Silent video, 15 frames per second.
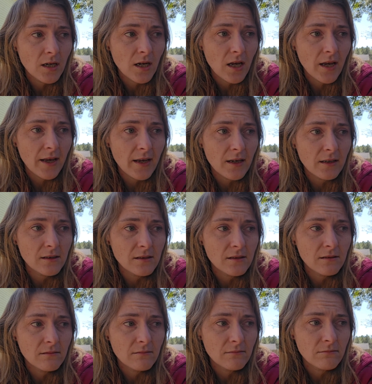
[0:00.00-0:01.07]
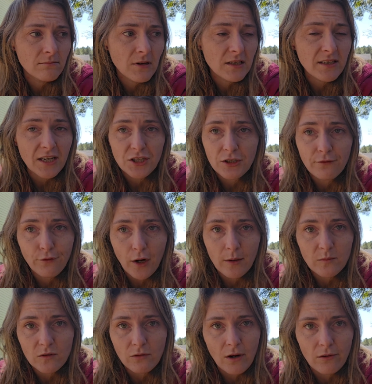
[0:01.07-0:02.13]
and attaching
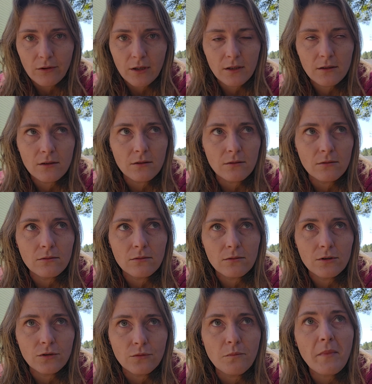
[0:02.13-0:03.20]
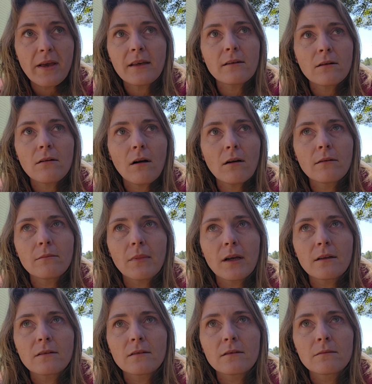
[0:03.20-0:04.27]
frames around it to make their garden
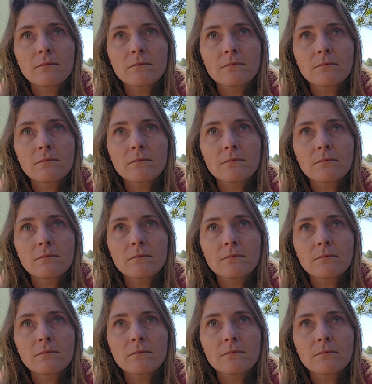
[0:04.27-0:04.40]
beds.